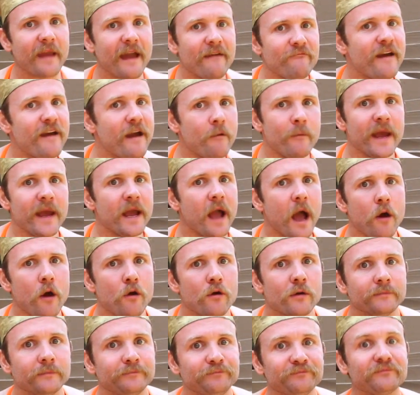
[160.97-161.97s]
And there we
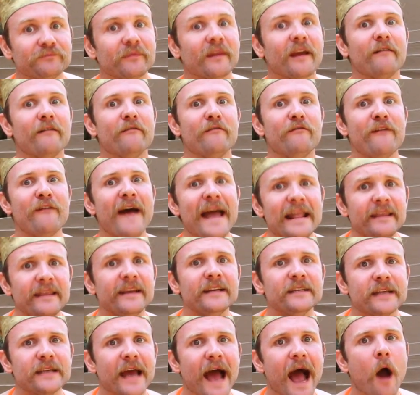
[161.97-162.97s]
go! That
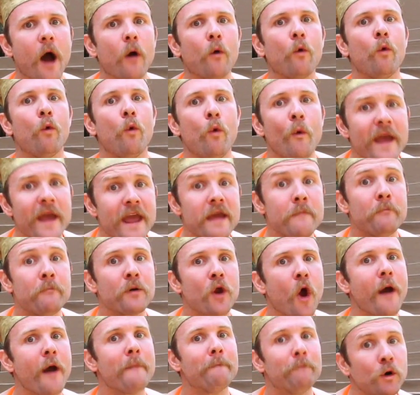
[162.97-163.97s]
is how we
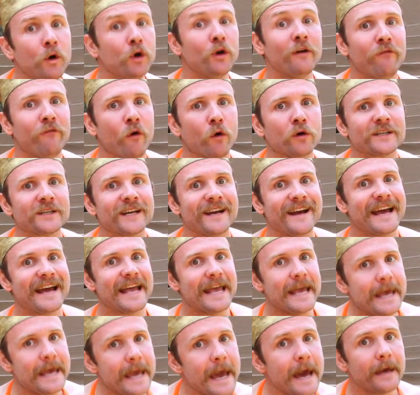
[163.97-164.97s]
braai boerewors
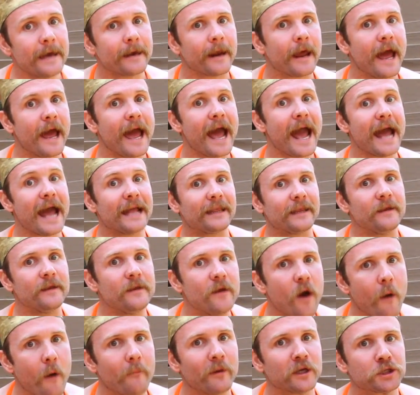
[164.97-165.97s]
here at the
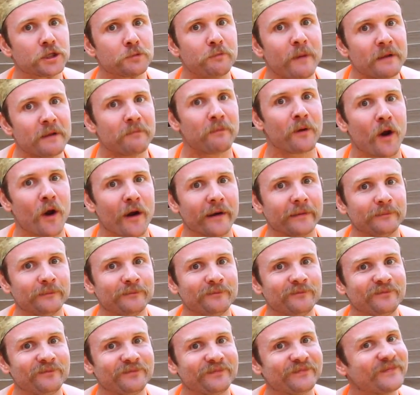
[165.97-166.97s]
Nyama Spitbraai.
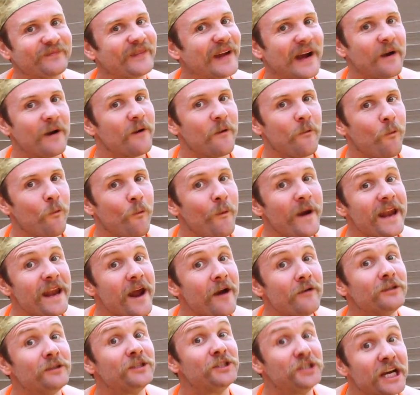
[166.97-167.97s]
We
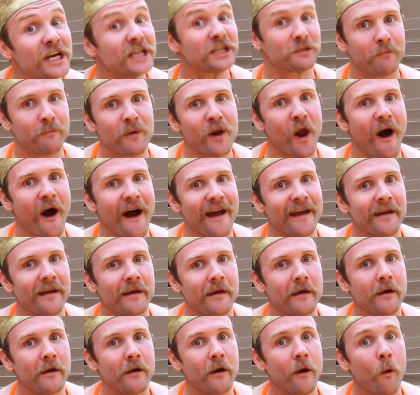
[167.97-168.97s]
don't just braai,
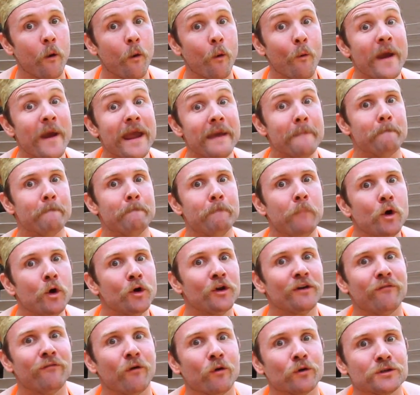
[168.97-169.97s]
we
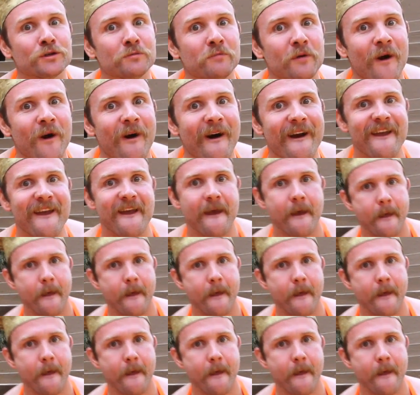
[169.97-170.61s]
boerewors braai.